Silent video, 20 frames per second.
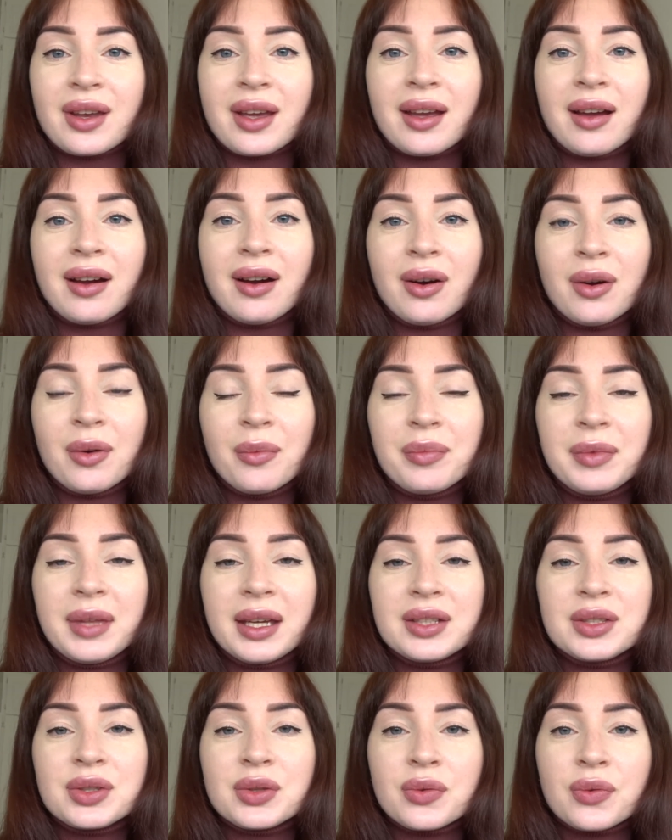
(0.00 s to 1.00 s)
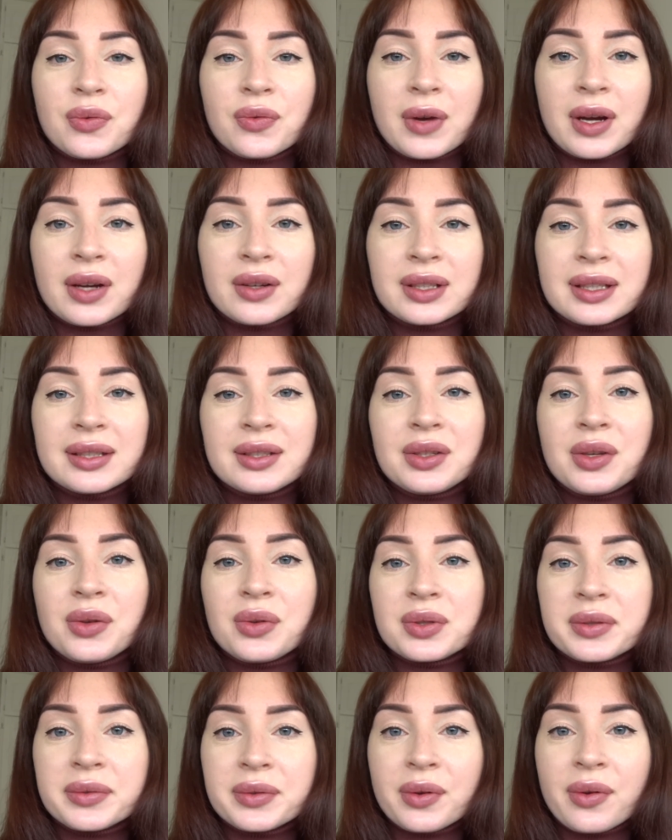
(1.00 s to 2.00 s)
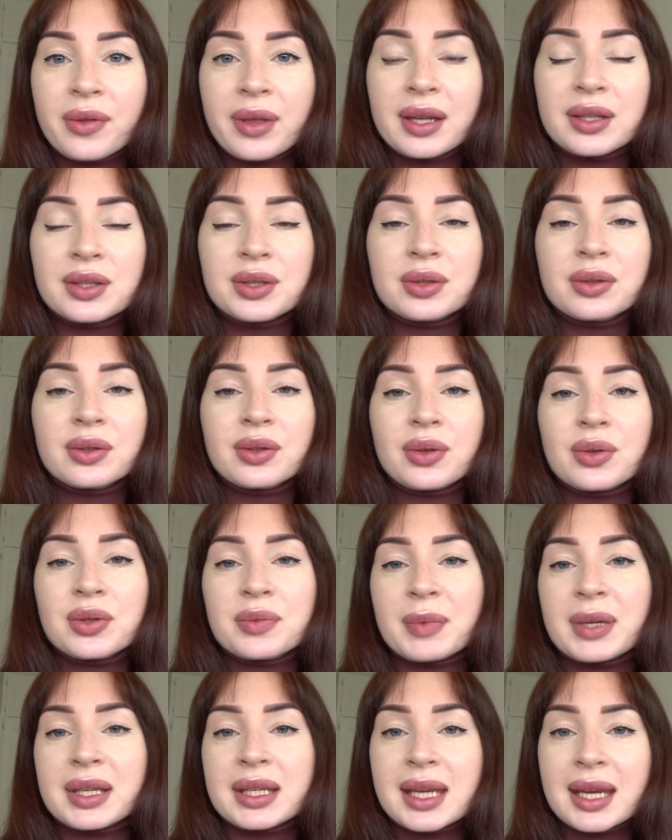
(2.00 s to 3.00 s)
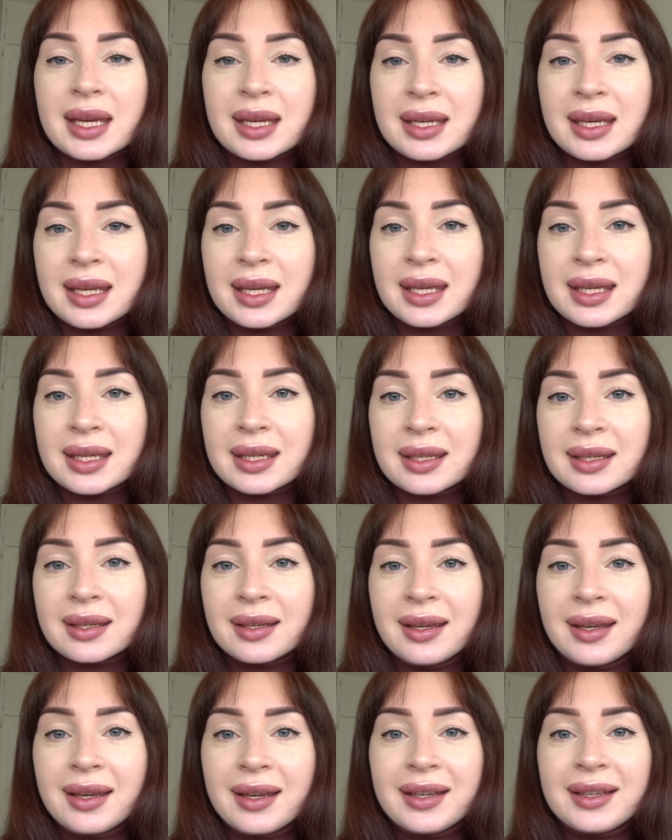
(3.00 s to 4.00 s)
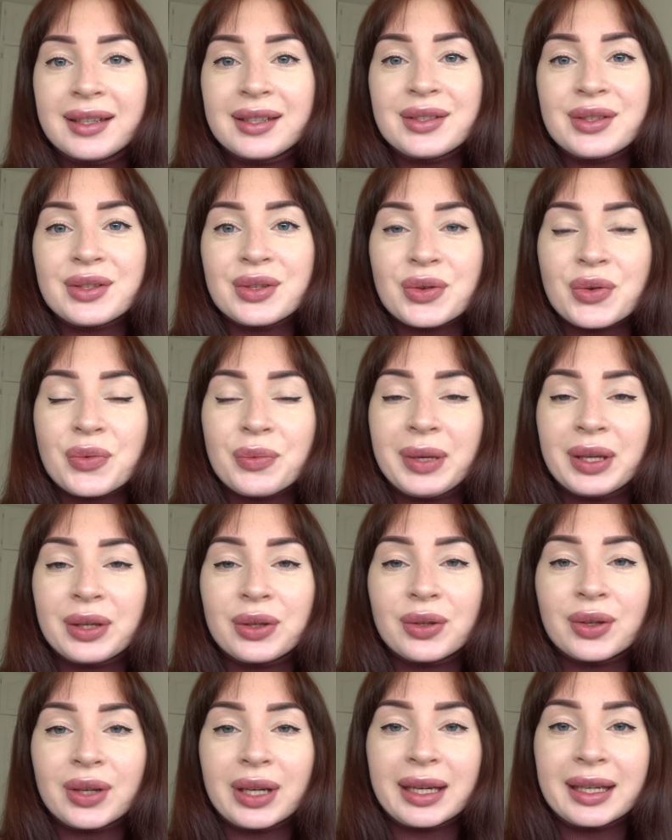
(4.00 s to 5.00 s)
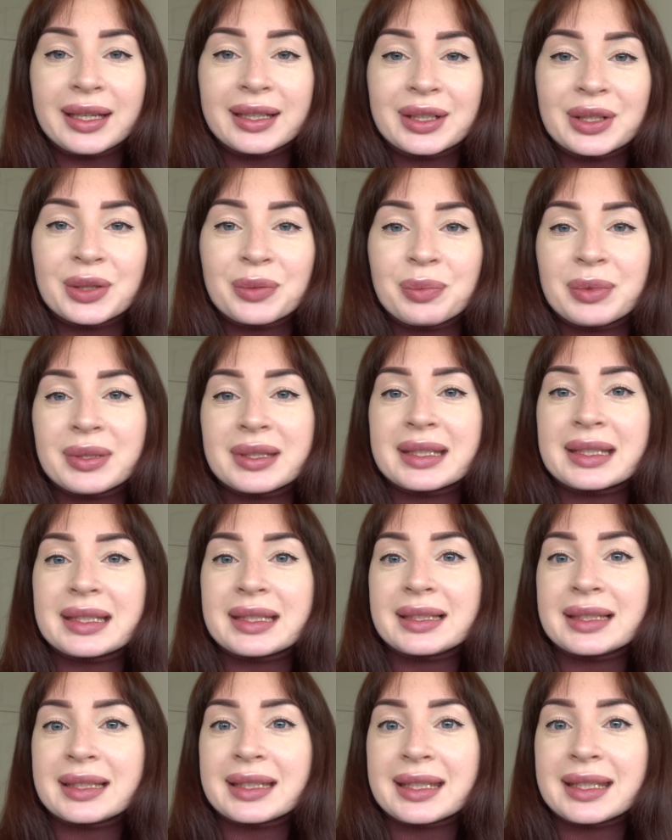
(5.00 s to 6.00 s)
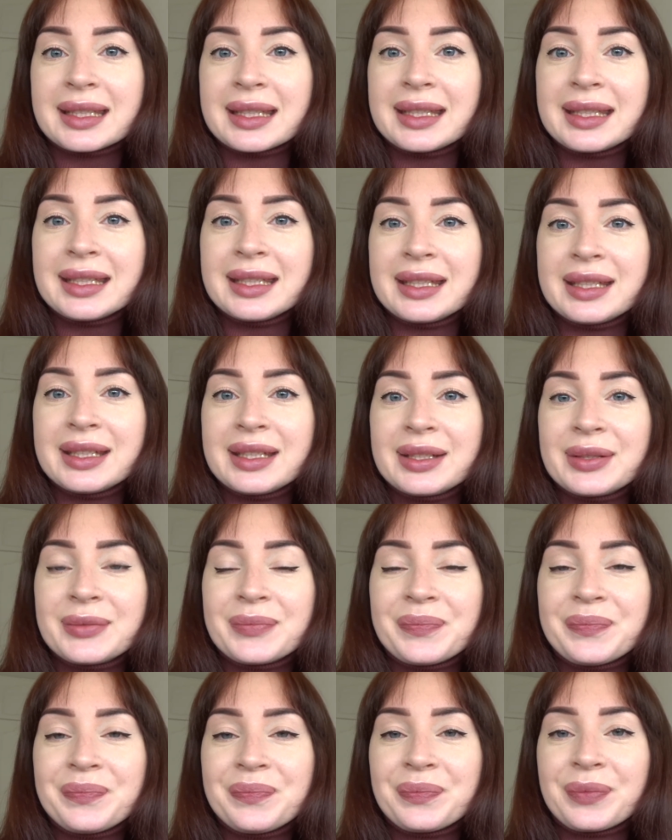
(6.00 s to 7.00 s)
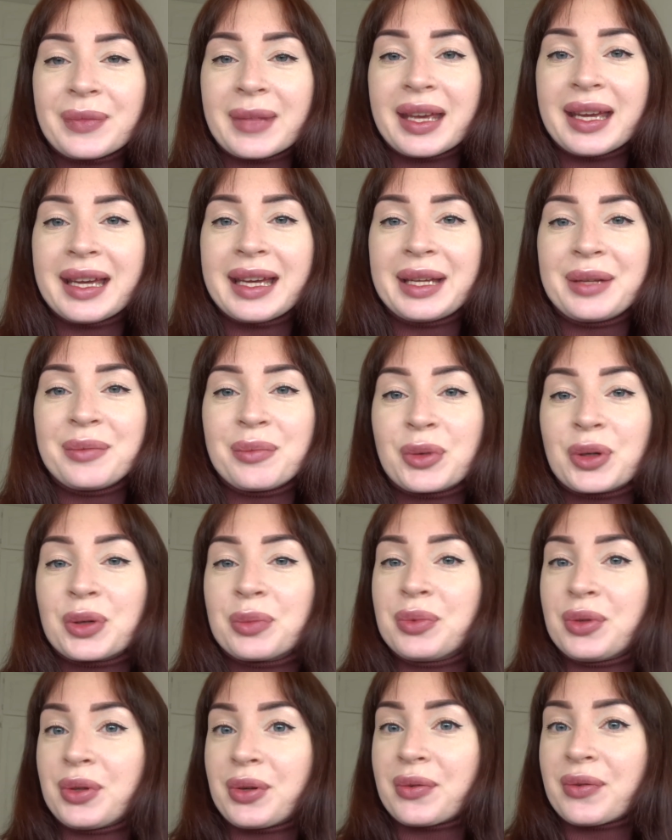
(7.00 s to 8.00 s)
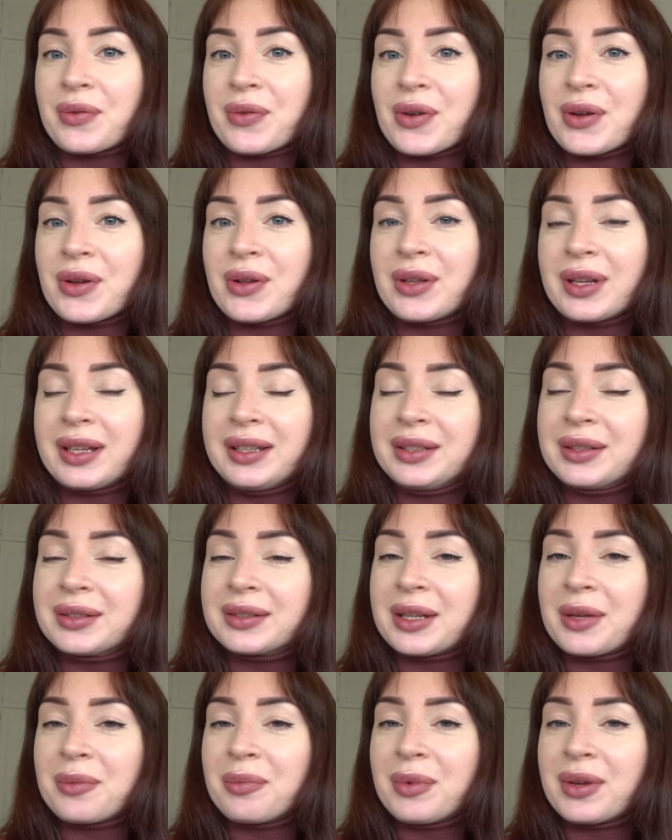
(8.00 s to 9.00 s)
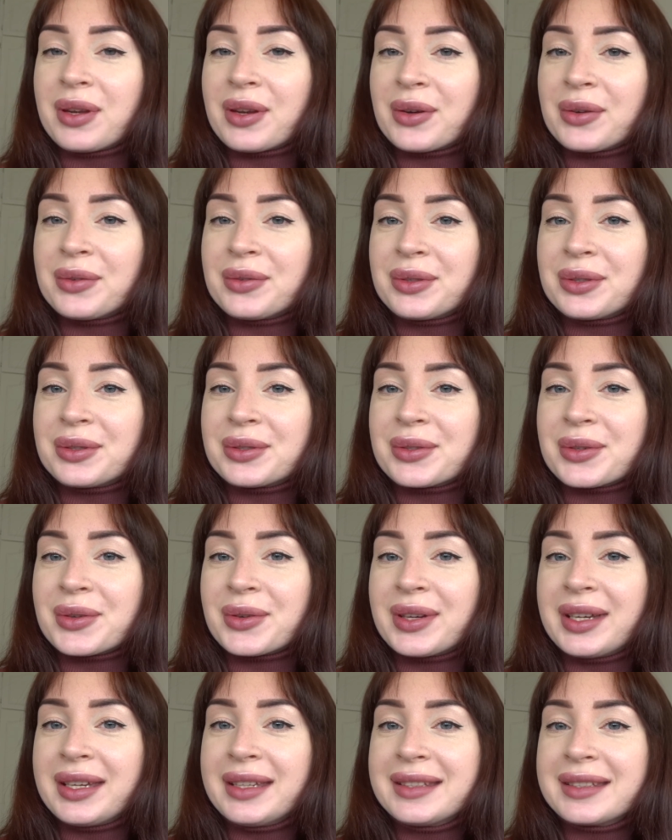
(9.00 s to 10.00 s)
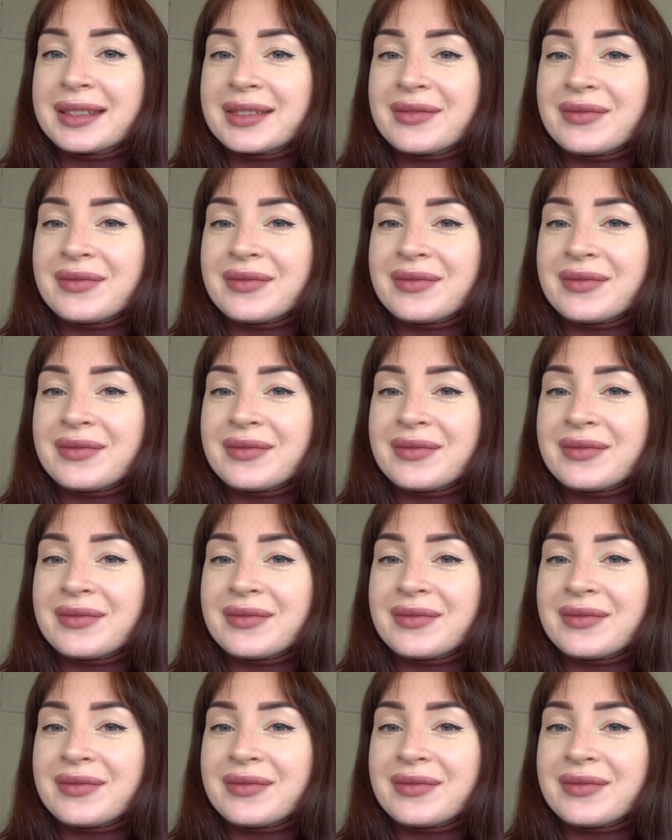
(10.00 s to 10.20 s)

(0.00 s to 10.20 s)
I hope that you found it useful, that you'll use my technique to make your hair be silky and more beautiful, and you let me know if you do it.